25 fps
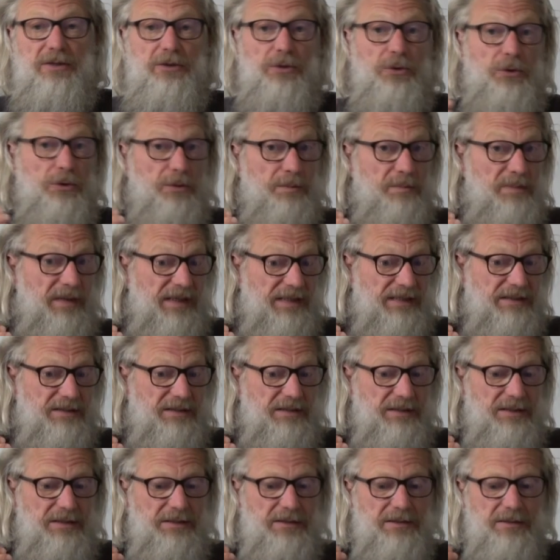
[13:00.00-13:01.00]
her
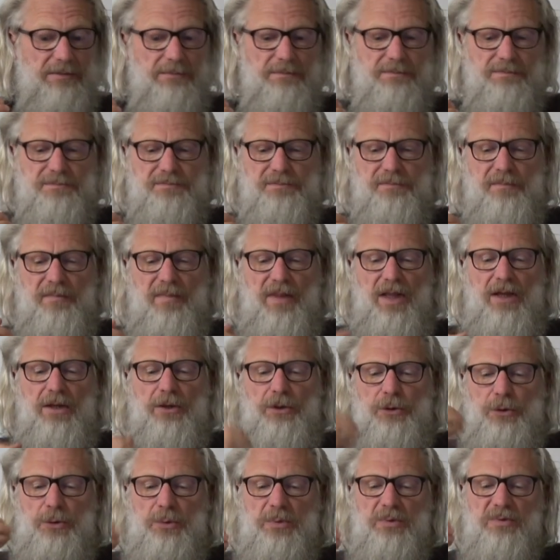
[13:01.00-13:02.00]
bacteria,
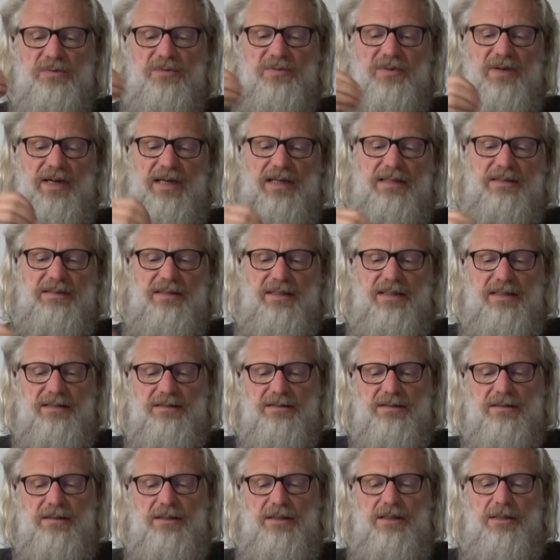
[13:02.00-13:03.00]
you will find
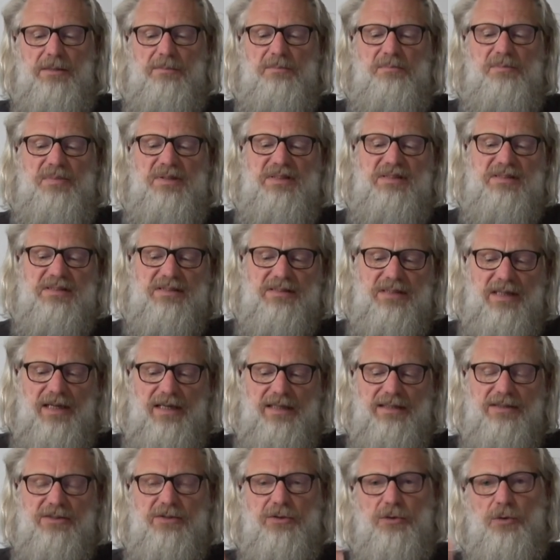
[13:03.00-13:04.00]
that
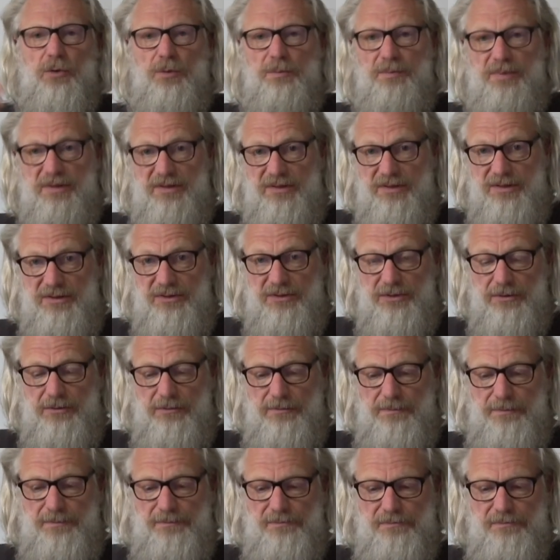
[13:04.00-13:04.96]
besides competition,